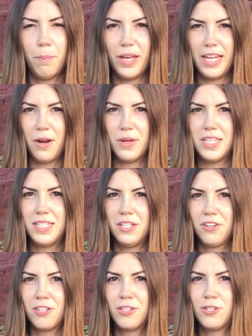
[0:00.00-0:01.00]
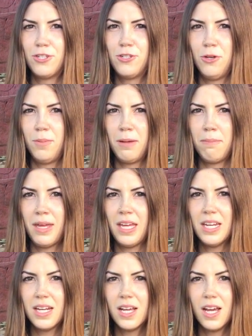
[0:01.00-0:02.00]
but yet I was still consuming
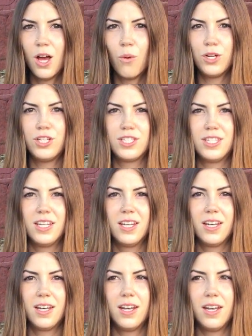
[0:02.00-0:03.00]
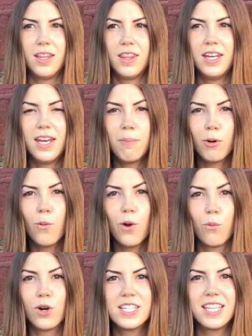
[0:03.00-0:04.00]
meat, which is the number
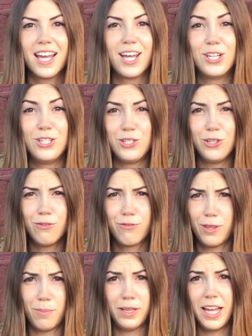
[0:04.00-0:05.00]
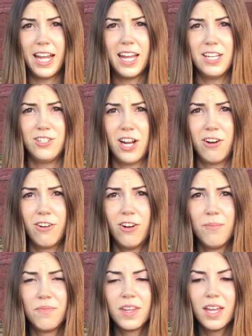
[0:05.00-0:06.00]
one worst thing I could do for the planet in
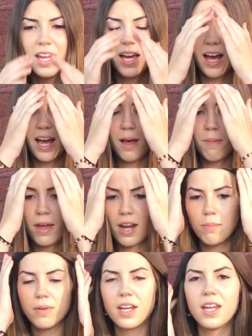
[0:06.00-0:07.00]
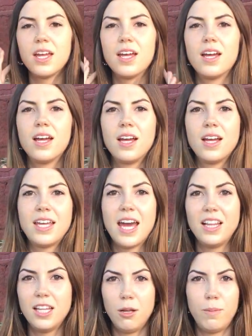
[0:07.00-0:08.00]
general. Um, and I'm gonna
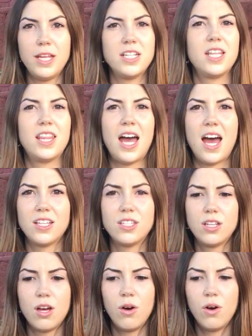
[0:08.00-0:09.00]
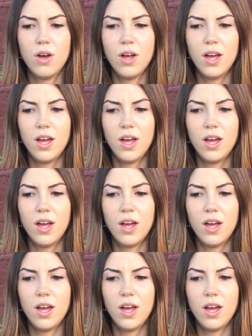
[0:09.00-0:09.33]
get a little bit into that. So